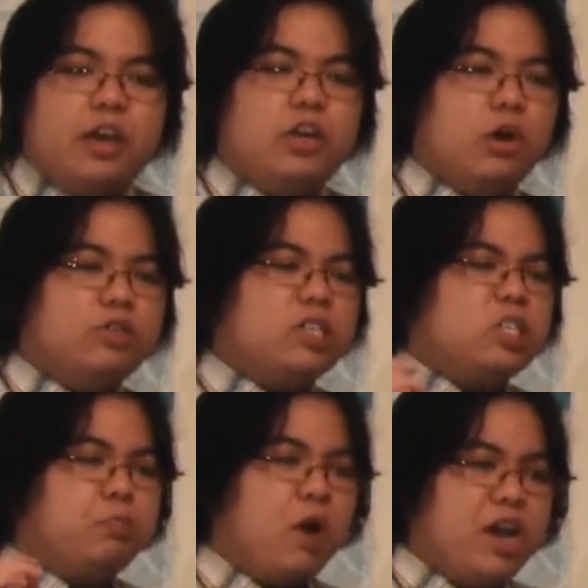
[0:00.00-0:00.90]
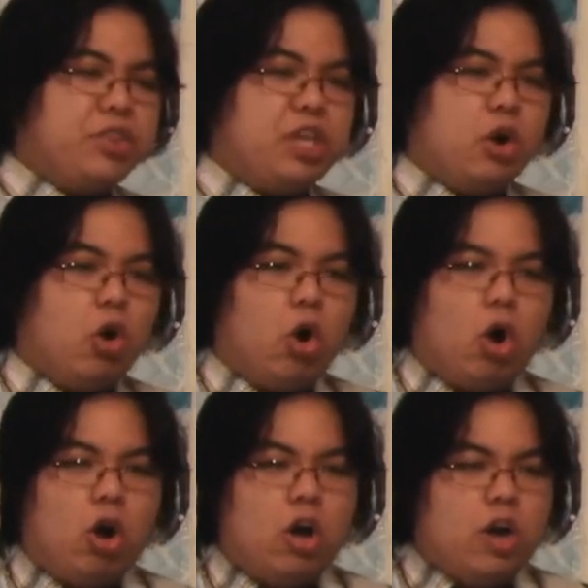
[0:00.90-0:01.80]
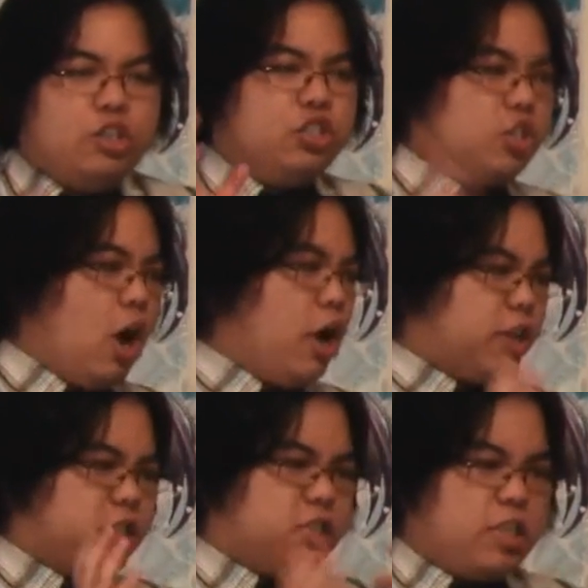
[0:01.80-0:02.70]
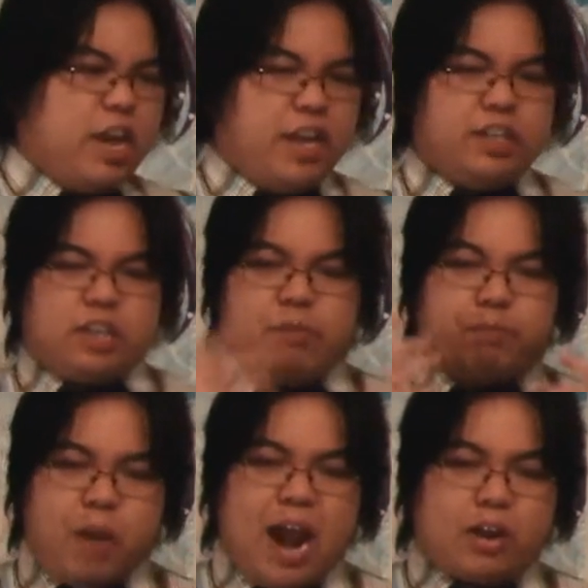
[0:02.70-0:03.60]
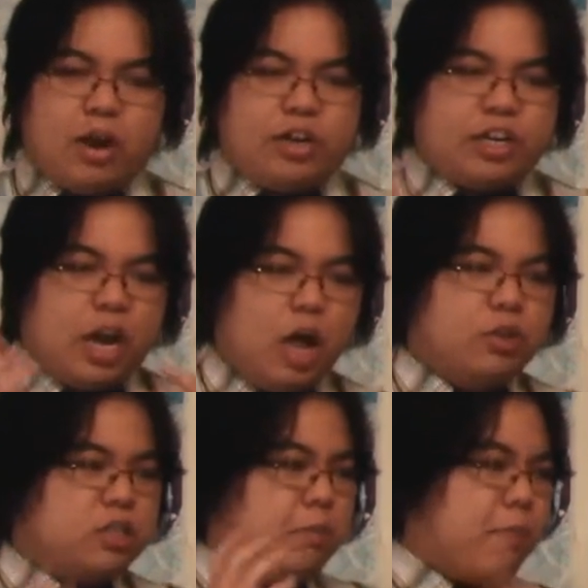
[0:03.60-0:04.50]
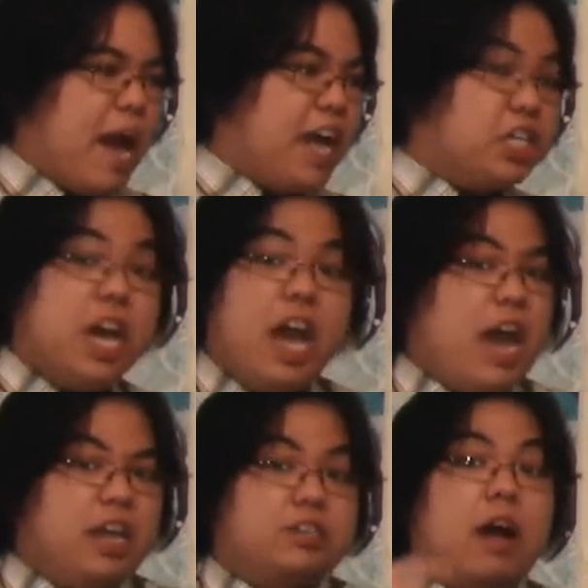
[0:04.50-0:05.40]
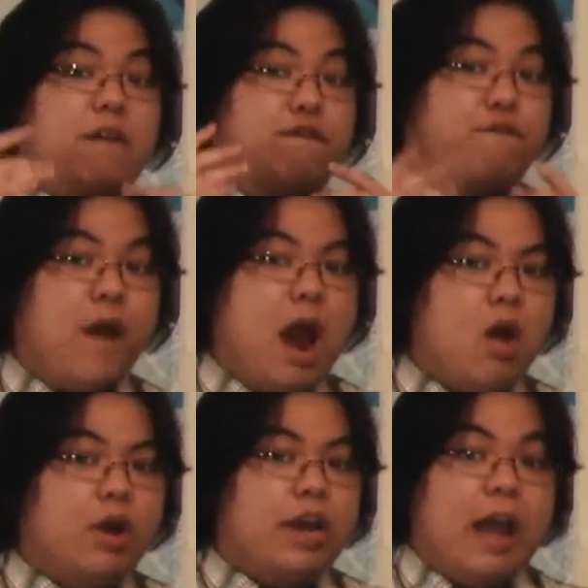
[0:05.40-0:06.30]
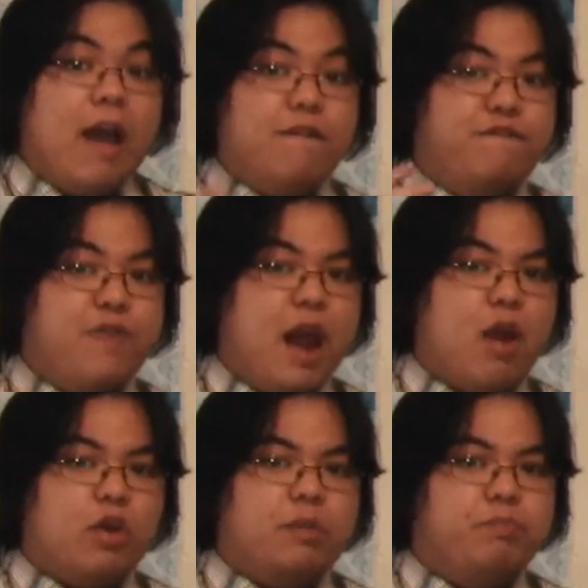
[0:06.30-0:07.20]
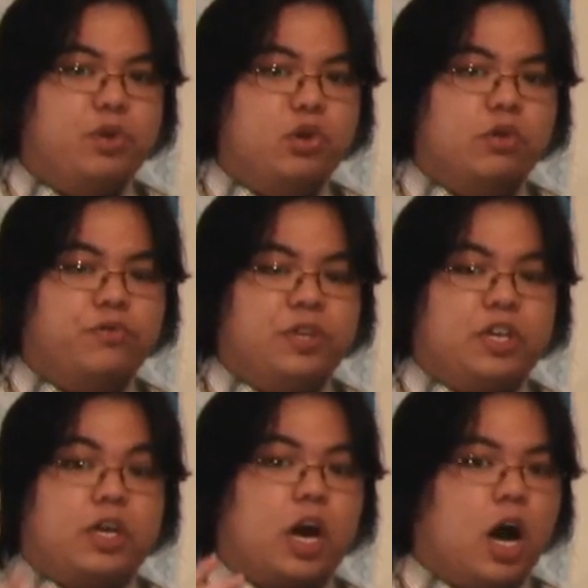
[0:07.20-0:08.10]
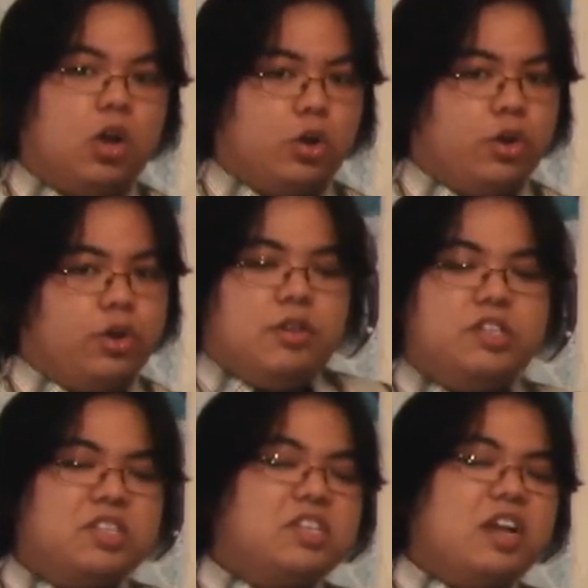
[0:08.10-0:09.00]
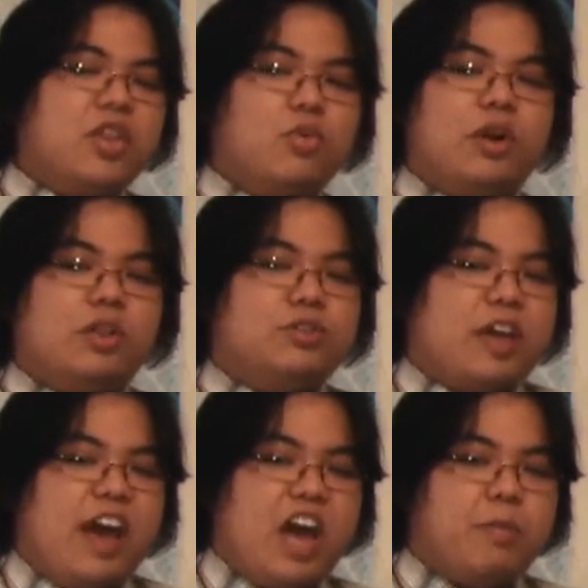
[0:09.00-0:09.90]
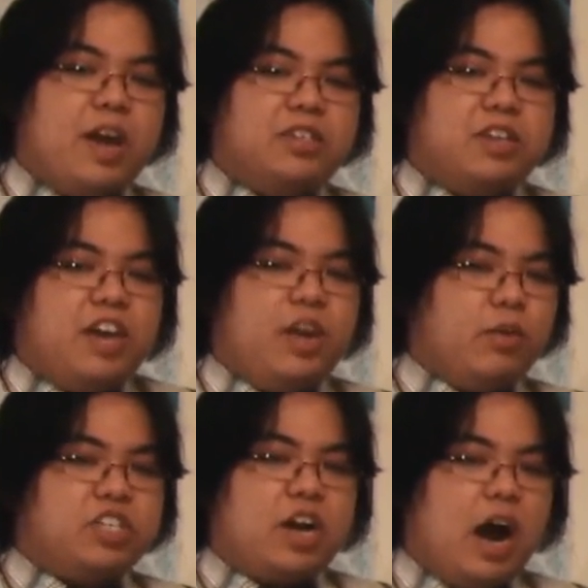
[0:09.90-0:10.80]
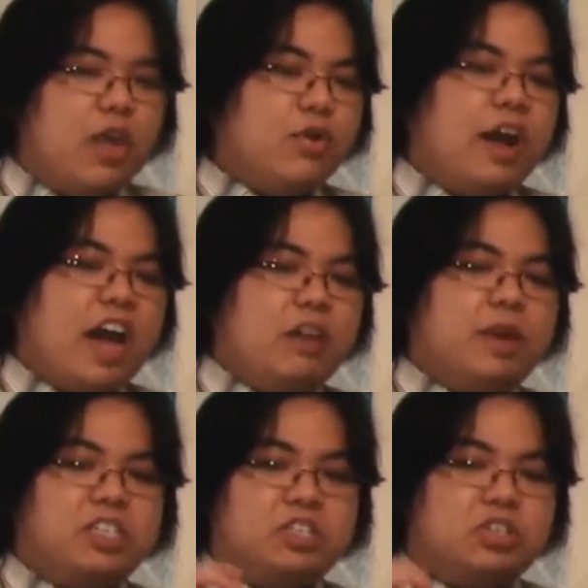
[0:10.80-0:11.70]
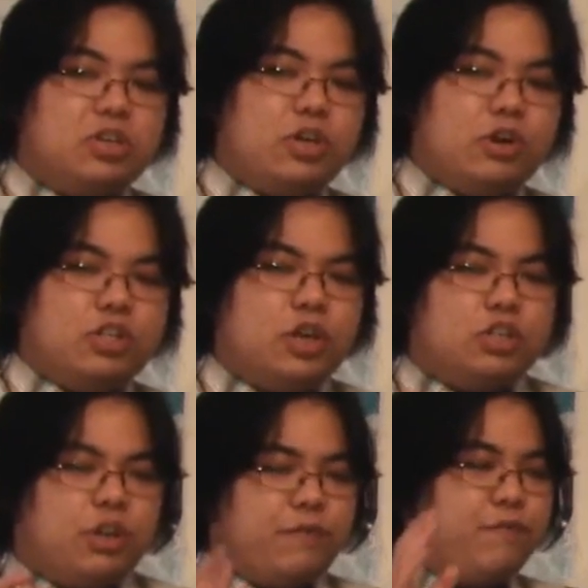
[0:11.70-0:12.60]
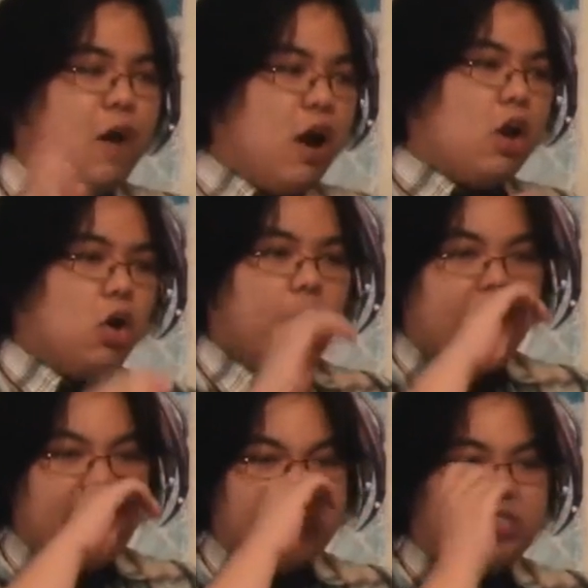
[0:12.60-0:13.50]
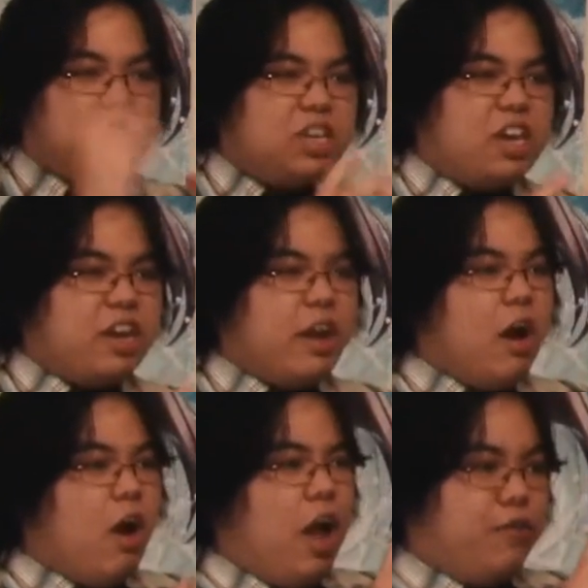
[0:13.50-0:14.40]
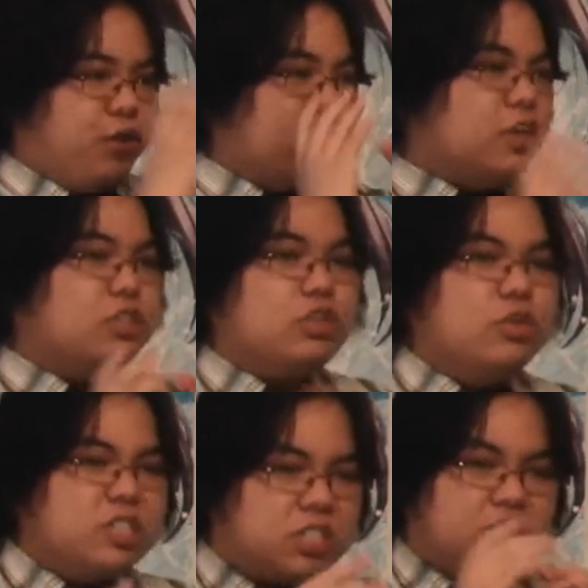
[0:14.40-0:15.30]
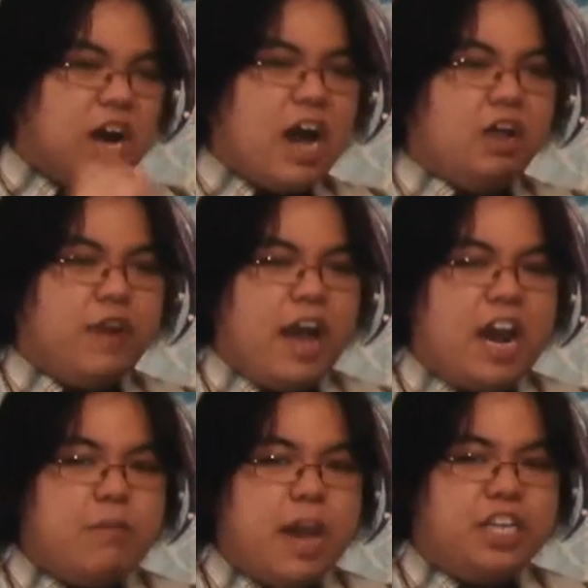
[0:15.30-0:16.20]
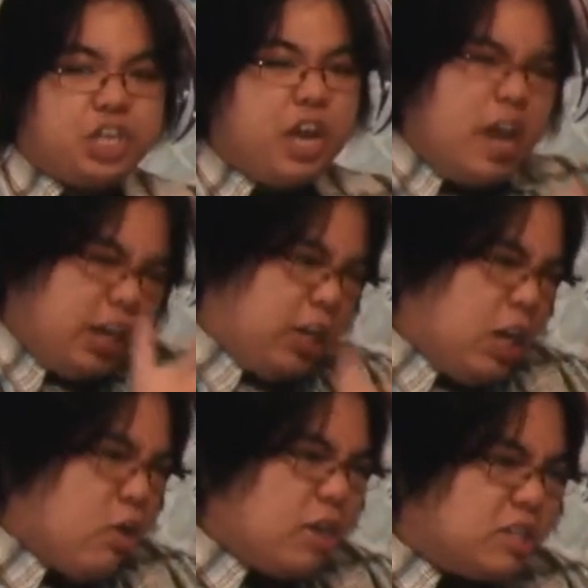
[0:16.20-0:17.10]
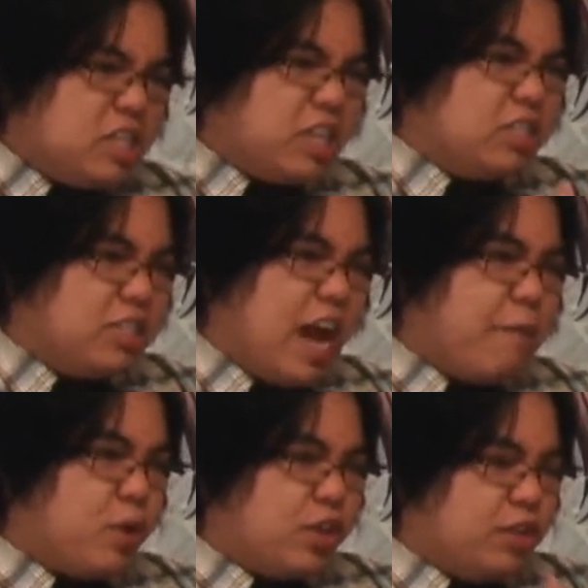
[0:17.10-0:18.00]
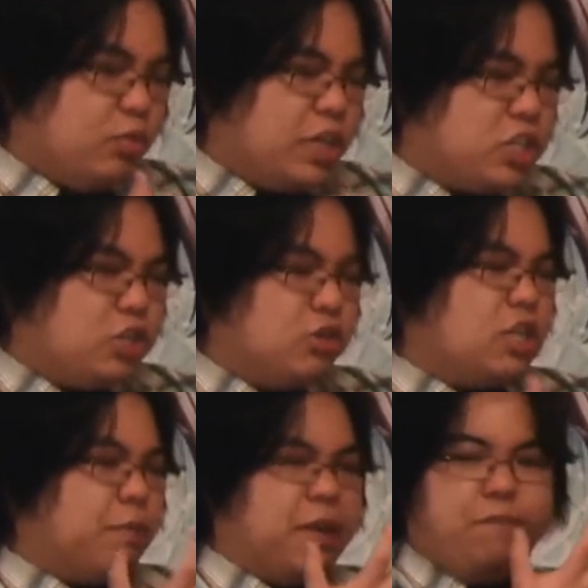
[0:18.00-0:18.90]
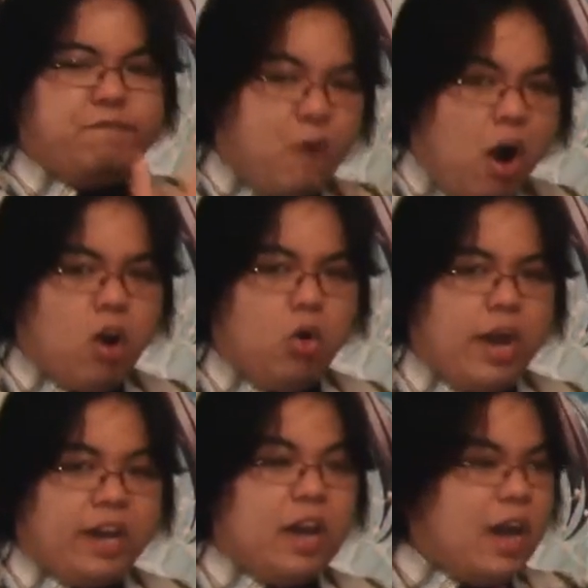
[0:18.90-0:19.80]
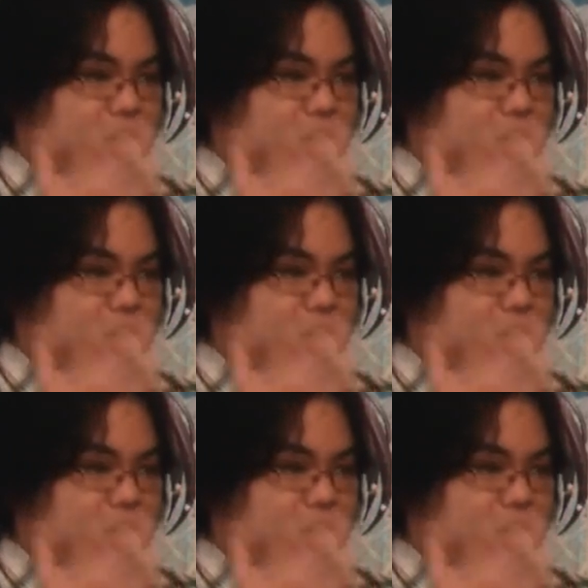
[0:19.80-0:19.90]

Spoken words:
You know, despite the whole dark settings and background and colors to match, it is very, very beautifully colored. This is another one of those animes in which other animation studios should follow and see, if you're gonna do this style of animation, here is the example in which you should be following.